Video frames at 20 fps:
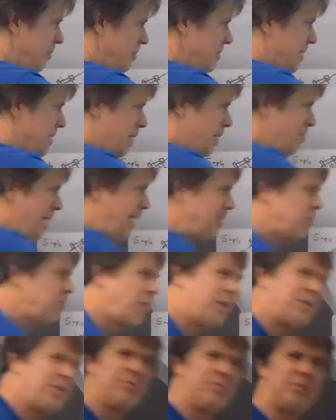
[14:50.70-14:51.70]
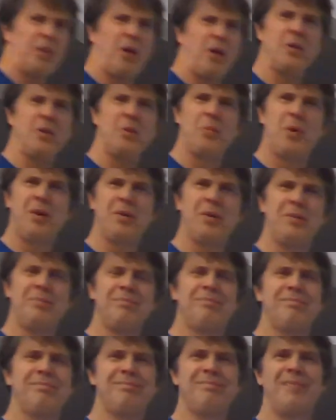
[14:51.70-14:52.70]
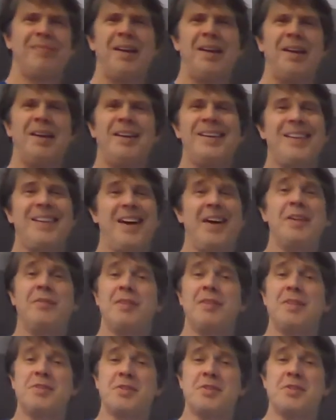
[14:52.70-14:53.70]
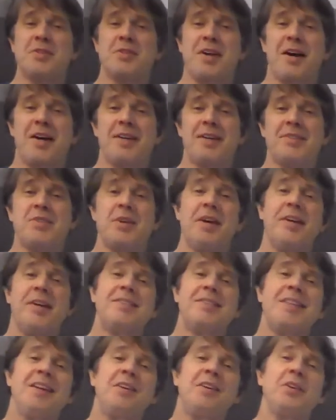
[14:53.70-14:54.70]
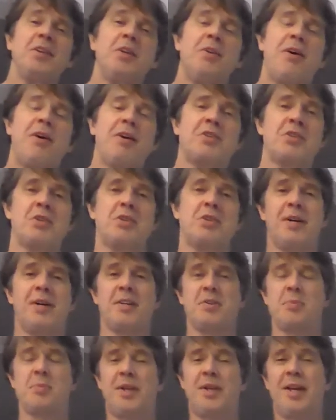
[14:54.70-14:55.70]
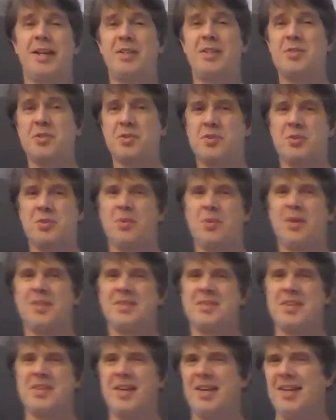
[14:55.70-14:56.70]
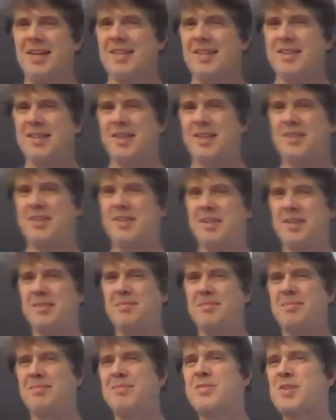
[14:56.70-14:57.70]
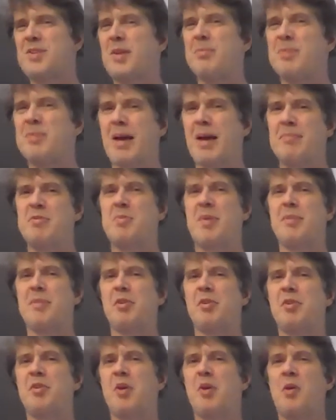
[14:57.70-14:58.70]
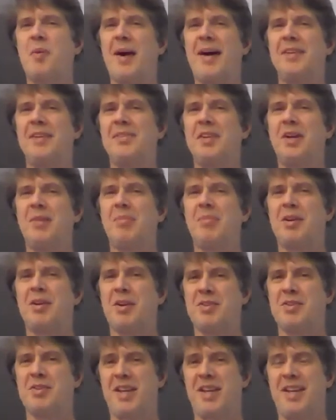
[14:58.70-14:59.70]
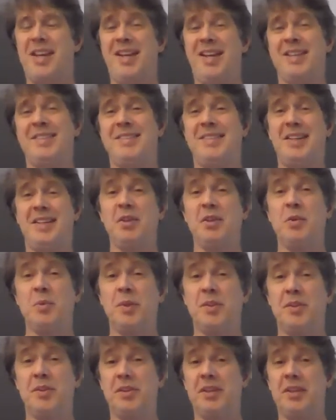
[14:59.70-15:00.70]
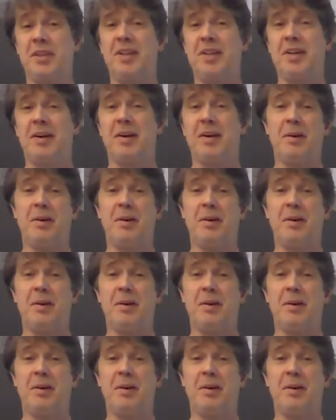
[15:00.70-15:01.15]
Is that a bad word? Naughty word? It kind of is in science. Teleological explanations are ones that sometimes people throw out there because they can't deal with the